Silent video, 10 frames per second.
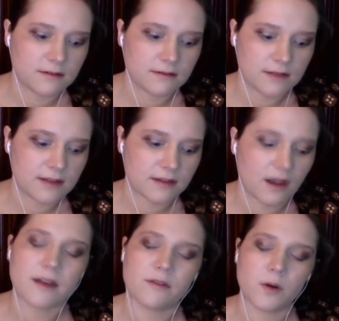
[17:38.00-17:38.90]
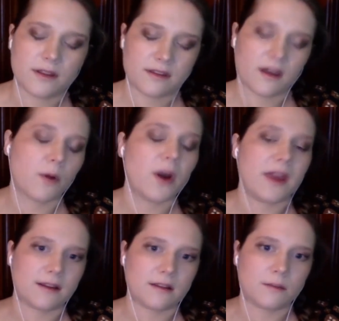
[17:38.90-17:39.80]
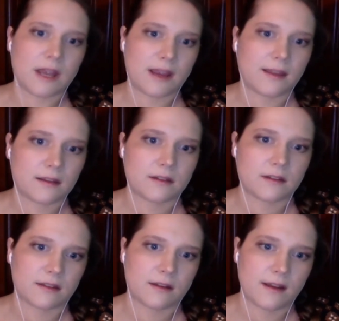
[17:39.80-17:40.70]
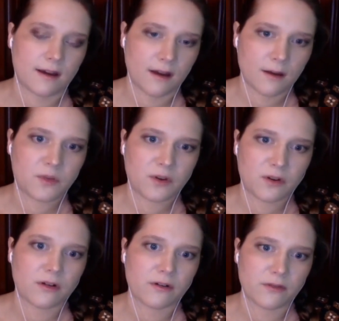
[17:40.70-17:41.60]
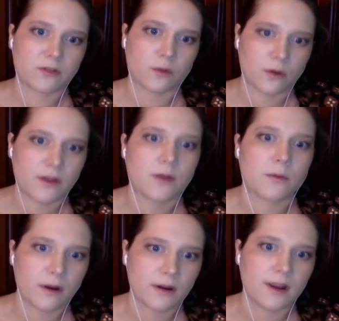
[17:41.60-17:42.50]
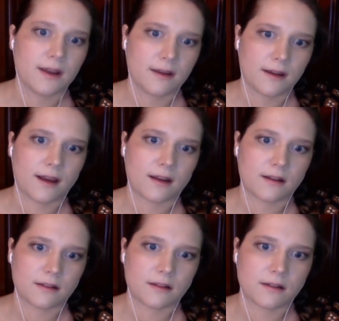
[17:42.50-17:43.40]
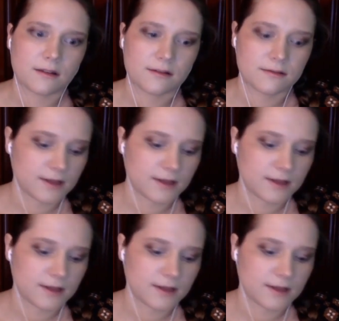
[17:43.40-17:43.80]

It's ironic to me, at least as an observer of the story that you wrote and the